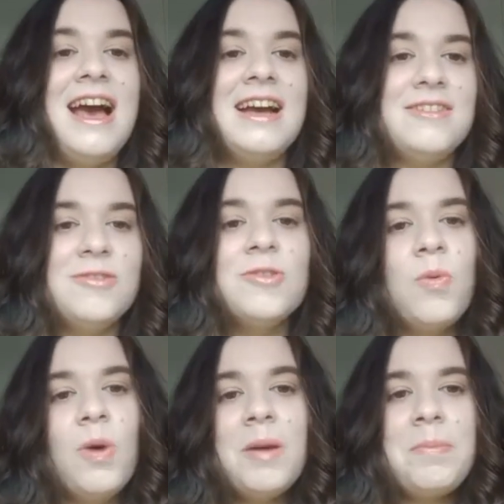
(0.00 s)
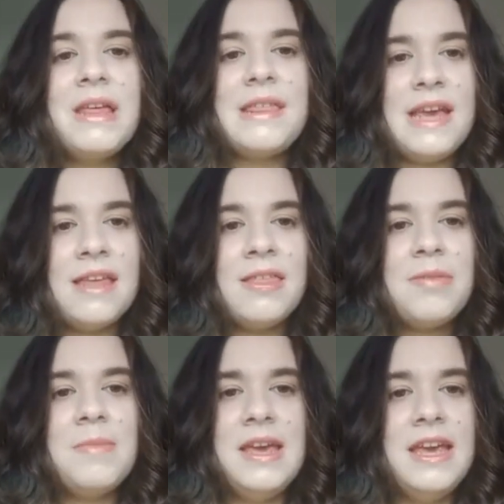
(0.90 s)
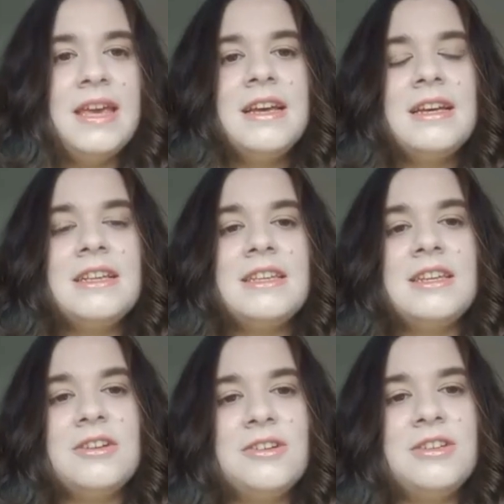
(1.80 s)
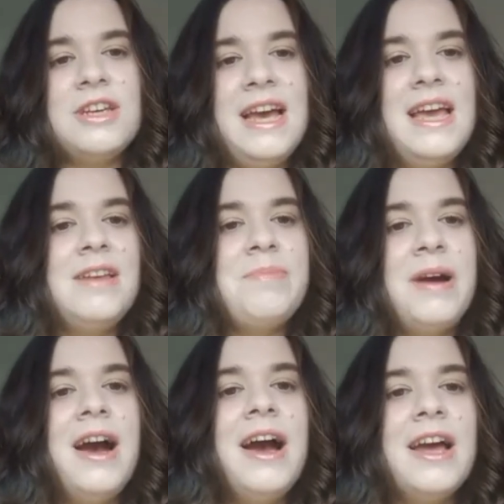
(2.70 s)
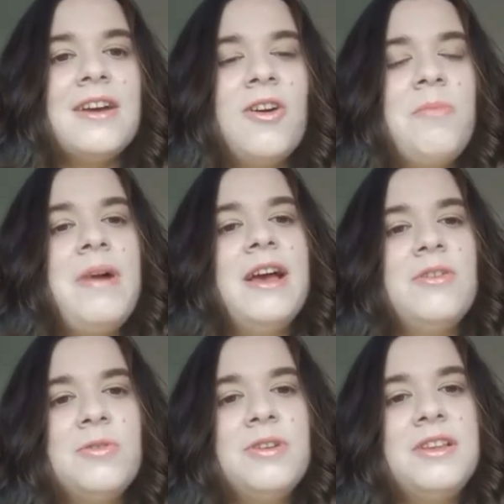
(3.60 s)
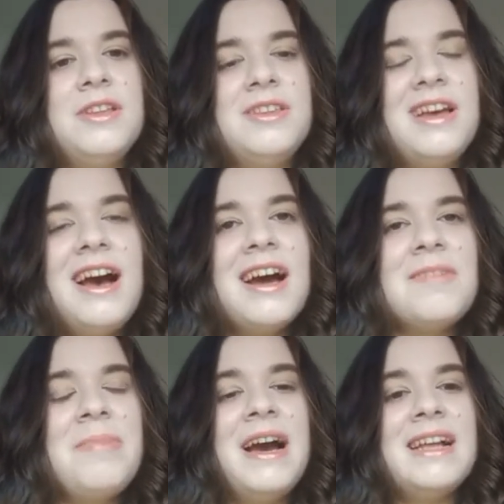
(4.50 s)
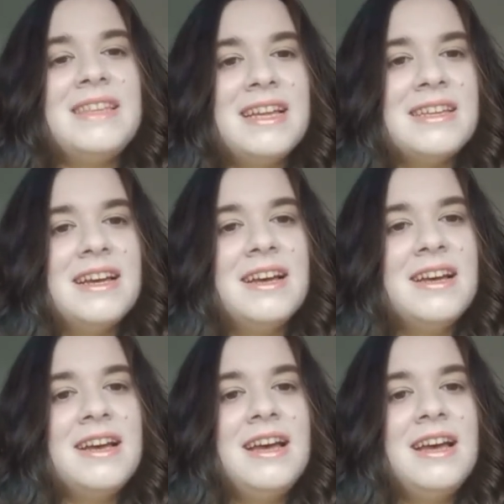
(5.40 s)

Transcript: I don't know what possessed me to go to Hyde Park on my own in the dark, but I did it.